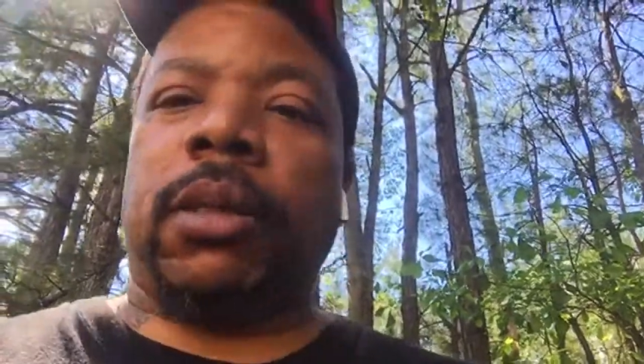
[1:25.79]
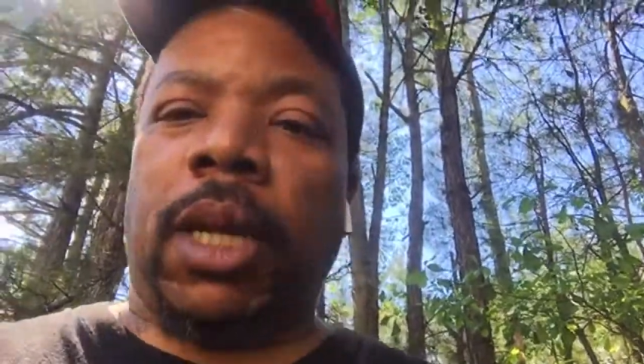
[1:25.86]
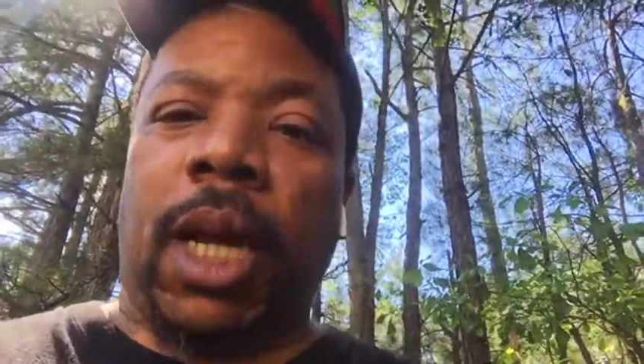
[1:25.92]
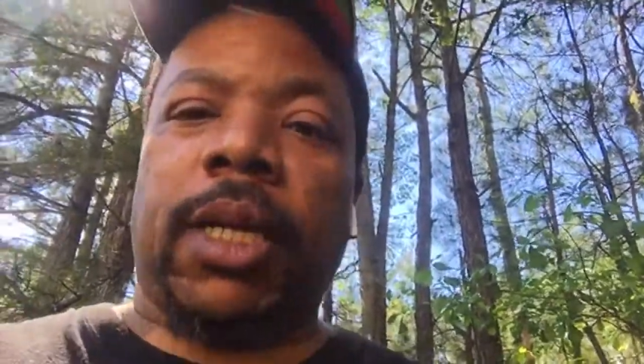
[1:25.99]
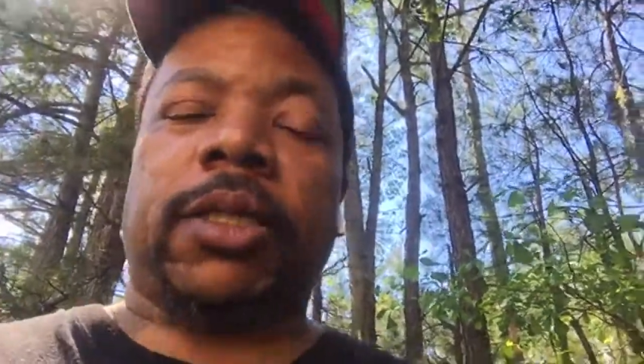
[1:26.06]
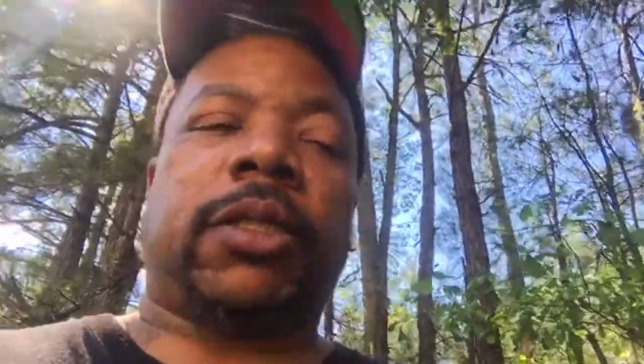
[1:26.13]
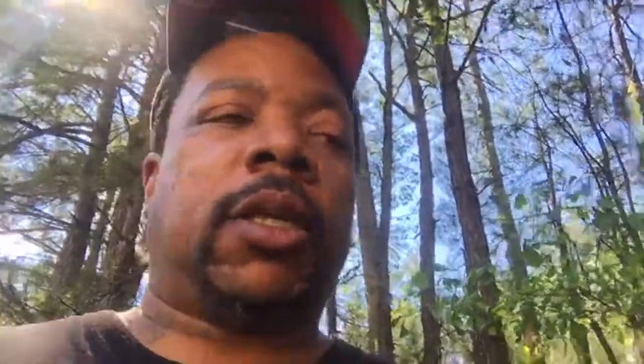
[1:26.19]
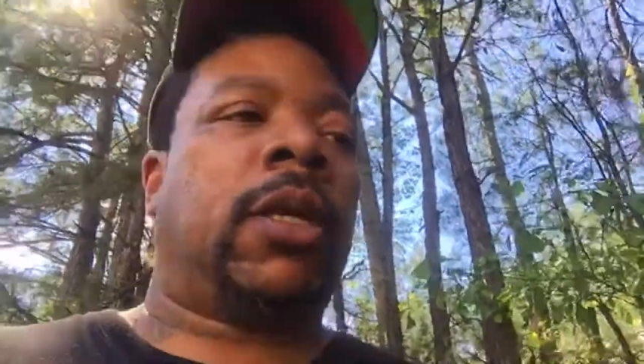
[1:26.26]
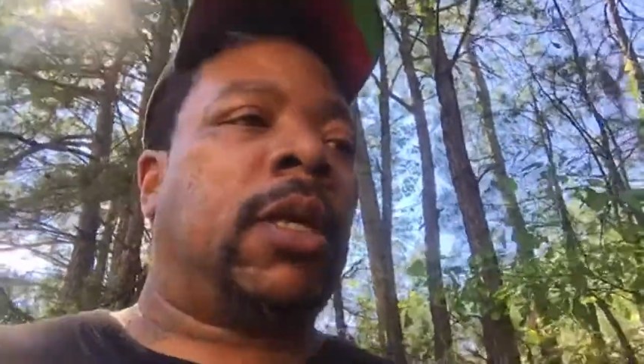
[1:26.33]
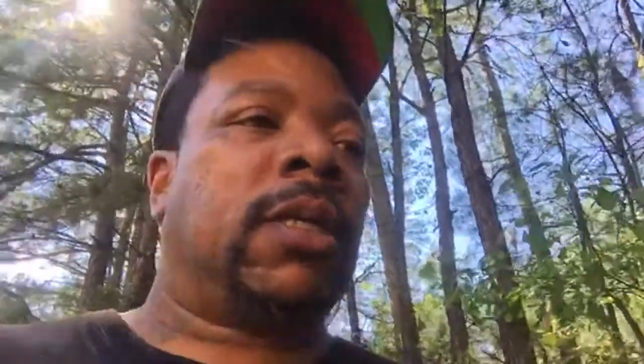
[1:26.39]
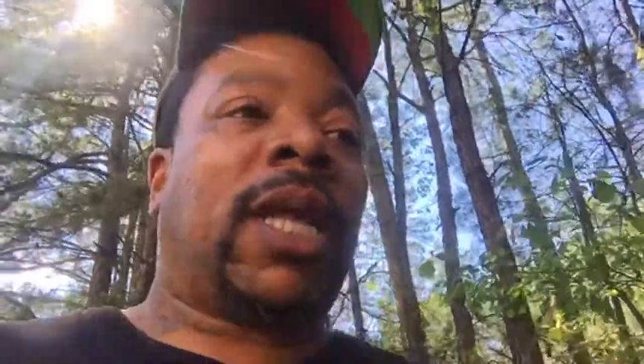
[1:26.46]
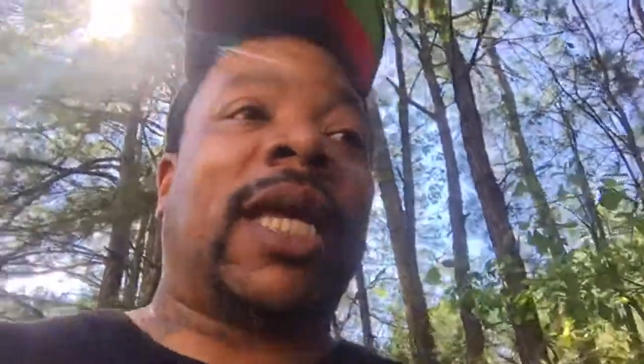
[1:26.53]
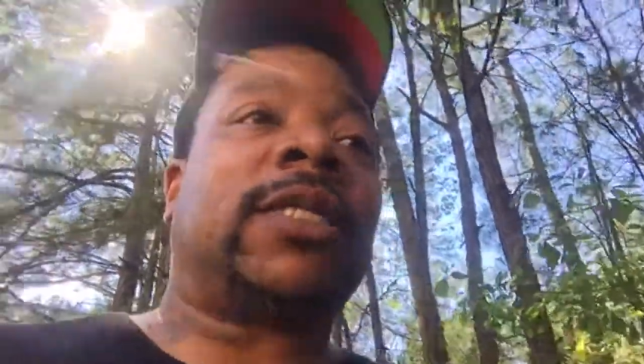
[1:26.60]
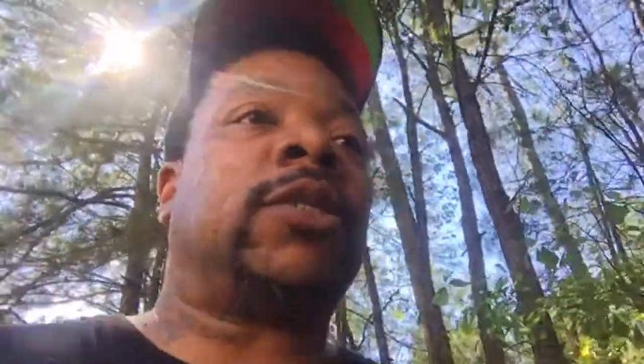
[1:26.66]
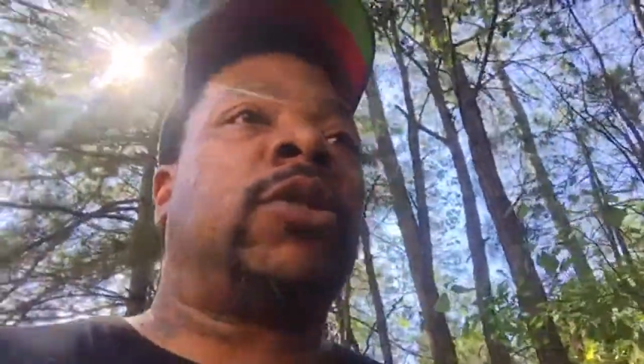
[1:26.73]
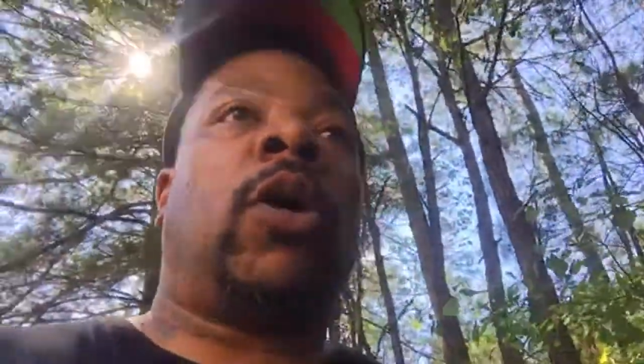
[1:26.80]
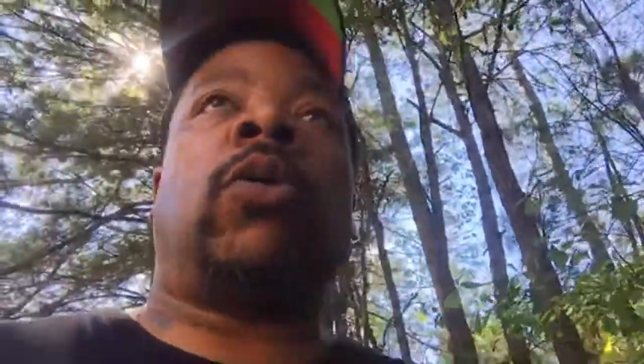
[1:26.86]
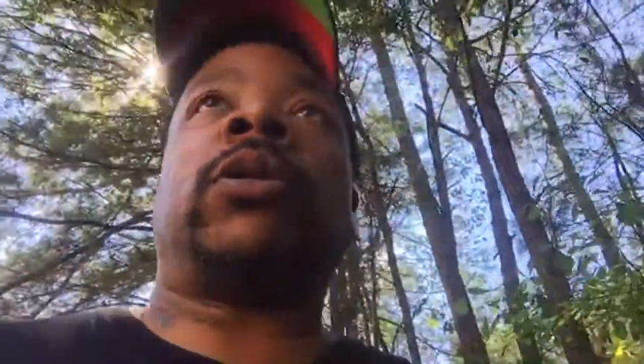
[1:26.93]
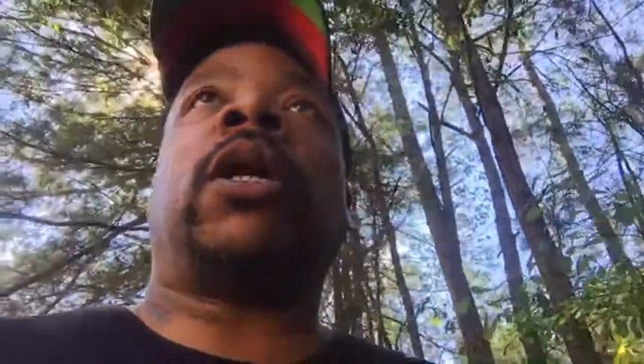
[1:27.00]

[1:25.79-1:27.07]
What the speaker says: Yes, that's no.